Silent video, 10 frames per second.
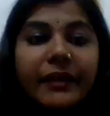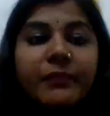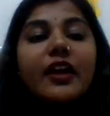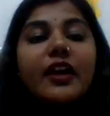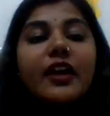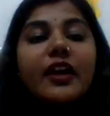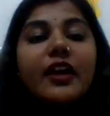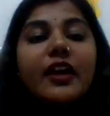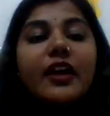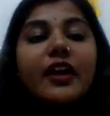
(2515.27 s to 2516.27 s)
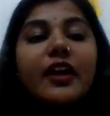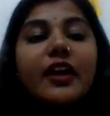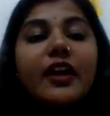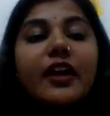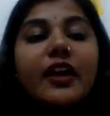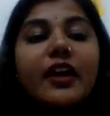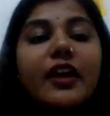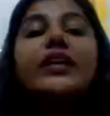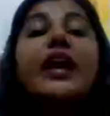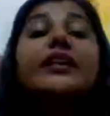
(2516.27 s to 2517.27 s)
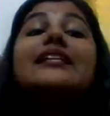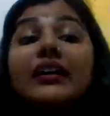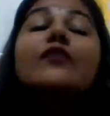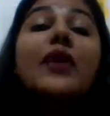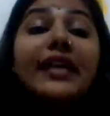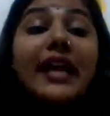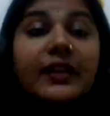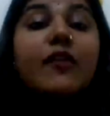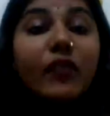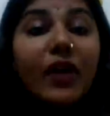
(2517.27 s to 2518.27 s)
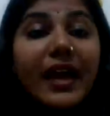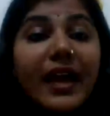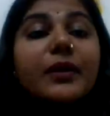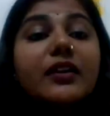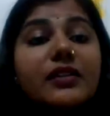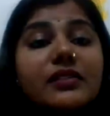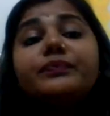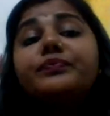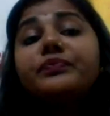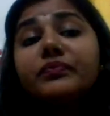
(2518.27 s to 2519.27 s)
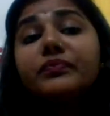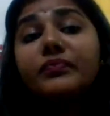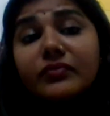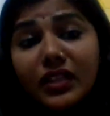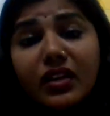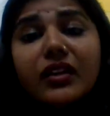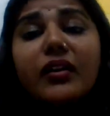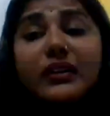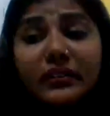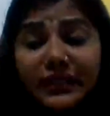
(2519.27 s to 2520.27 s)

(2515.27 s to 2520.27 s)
times the share price of Adani is again very high. Why? Because